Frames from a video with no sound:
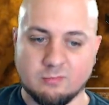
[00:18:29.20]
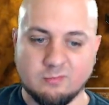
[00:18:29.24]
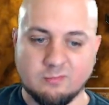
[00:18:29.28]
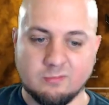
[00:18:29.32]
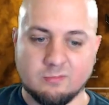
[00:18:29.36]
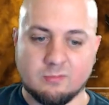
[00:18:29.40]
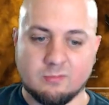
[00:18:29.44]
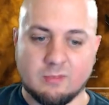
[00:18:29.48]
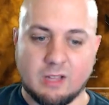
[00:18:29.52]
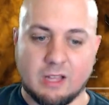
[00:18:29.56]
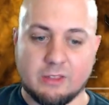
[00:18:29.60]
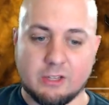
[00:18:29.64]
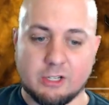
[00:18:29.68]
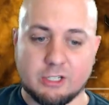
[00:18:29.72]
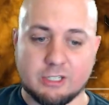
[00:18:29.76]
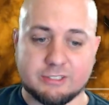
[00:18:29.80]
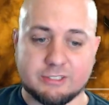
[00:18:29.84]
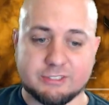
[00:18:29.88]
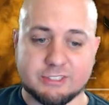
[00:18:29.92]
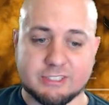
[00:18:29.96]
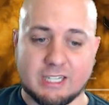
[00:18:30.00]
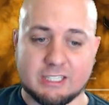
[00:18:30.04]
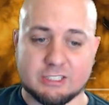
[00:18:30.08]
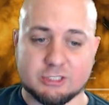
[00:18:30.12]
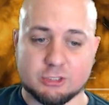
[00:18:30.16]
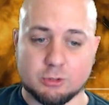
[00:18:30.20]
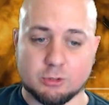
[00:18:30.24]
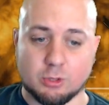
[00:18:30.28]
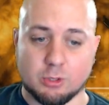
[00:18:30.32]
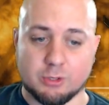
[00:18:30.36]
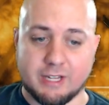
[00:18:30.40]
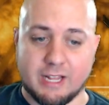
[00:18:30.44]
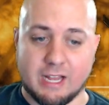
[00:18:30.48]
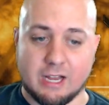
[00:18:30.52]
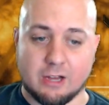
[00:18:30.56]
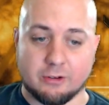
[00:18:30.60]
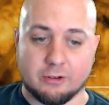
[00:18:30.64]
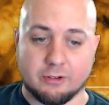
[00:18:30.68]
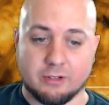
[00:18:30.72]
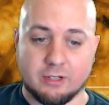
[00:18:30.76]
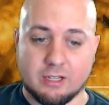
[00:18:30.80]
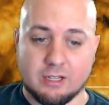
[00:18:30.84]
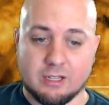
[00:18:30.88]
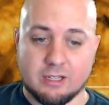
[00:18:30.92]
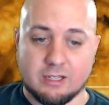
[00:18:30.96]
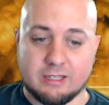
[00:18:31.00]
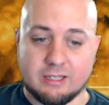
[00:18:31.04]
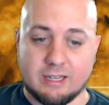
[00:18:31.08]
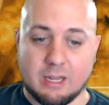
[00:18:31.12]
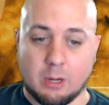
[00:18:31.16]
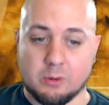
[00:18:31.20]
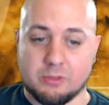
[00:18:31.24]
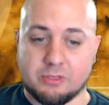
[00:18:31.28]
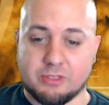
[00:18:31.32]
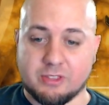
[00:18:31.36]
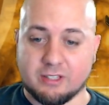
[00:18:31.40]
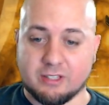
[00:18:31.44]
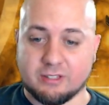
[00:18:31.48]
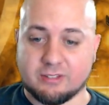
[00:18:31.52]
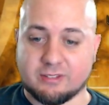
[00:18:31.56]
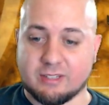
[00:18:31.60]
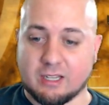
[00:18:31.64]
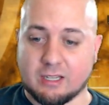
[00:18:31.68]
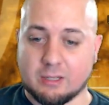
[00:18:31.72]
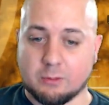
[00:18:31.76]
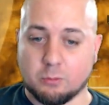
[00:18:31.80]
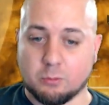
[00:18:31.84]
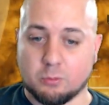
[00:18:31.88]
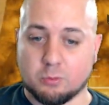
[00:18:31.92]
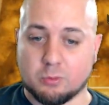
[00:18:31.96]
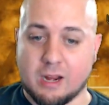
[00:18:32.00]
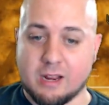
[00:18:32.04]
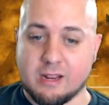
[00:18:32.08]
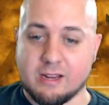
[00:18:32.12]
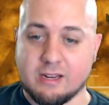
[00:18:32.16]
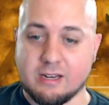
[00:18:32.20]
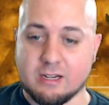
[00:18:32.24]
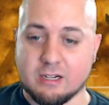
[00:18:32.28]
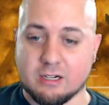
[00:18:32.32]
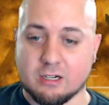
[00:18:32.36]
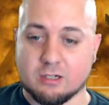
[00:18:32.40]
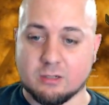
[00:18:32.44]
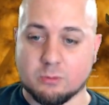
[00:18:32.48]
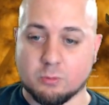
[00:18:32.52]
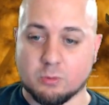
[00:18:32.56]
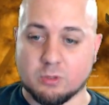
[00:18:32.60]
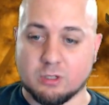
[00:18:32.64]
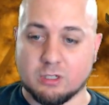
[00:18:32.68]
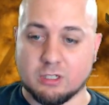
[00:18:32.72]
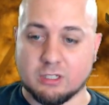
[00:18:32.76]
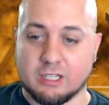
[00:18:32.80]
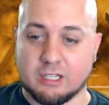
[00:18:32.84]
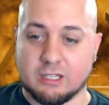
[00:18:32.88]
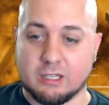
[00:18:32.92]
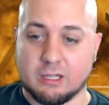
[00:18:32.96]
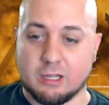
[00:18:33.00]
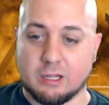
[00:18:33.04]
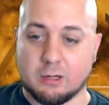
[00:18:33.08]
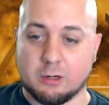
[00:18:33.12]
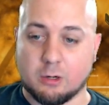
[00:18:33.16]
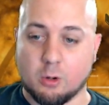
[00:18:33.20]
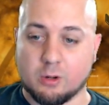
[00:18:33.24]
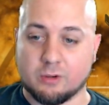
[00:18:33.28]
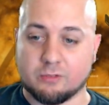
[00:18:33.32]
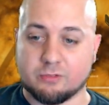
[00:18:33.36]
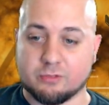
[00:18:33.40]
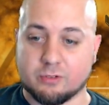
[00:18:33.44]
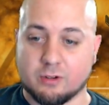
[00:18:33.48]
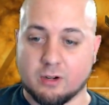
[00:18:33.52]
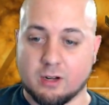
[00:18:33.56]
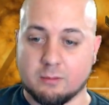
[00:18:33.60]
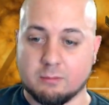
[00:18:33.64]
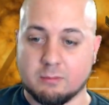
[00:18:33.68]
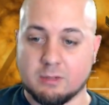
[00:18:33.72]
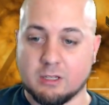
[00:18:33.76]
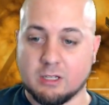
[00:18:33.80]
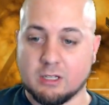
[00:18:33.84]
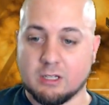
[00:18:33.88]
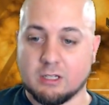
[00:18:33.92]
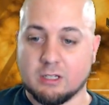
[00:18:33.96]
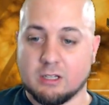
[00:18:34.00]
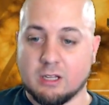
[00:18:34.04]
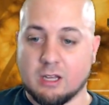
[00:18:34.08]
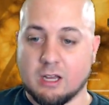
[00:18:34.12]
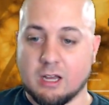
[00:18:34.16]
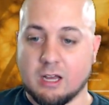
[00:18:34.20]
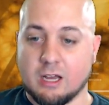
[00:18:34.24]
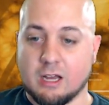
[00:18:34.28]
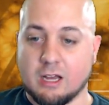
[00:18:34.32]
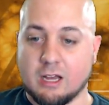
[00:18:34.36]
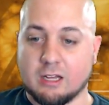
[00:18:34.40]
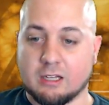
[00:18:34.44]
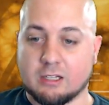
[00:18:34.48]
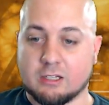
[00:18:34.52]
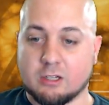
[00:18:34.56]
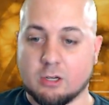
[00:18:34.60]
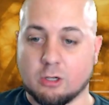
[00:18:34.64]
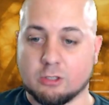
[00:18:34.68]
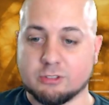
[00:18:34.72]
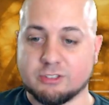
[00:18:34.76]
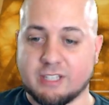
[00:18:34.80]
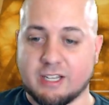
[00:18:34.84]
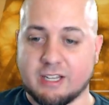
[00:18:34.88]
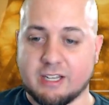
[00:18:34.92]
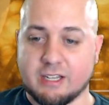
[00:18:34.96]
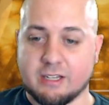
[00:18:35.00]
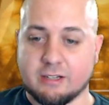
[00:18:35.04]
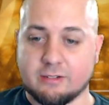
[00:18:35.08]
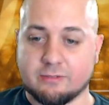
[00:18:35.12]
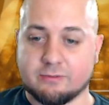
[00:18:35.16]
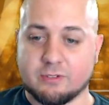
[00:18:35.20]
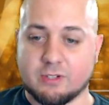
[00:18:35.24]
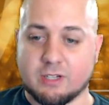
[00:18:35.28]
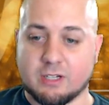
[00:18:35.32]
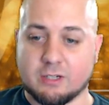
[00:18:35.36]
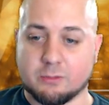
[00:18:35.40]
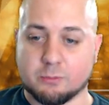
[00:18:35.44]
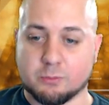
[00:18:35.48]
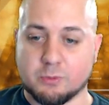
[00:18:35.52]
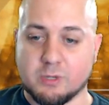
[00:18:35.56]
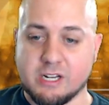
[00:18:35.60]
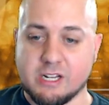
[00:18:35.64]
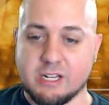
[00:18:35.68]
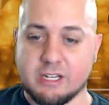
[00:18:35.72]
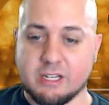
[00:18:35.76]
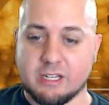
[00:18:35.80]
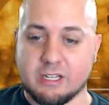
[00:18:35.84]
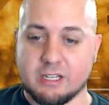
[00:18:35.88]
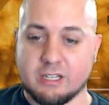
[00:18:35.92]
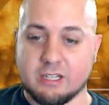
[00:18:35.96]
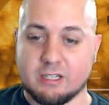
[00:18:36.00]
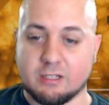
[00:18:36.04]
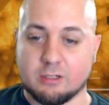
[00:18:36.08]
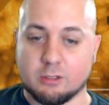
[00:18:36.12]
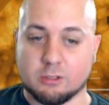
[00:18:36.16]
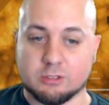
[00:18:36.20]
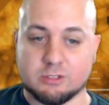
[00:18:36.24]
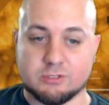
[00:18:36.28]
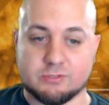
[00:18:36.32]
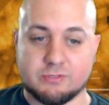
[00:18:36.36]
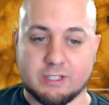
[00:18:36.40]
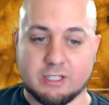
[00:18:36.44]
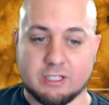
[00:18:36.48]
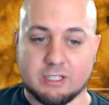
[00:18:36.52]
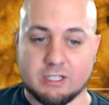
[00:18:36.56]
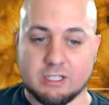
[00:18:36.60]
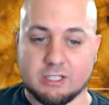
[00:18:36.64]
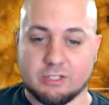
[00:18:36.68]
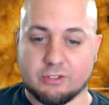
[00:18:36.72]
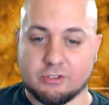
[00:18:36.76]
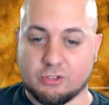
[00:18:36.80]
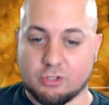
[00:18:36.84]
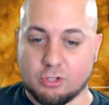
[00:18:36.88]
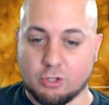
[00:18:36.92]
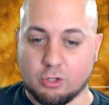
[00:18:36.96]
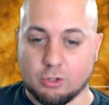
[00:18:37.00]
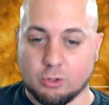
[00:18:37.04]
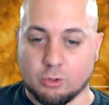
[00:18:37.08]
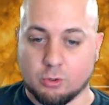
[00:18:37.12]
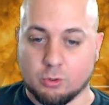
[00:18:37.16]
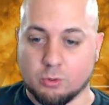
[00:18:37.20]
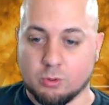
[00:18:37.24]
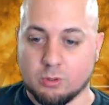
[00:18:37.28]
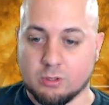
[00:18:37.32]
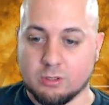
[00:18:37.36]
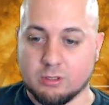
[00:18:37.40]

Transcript: And then you just kind of scroll down. Now with this right here, we're looking at going from Kozaev Ring and Osphera to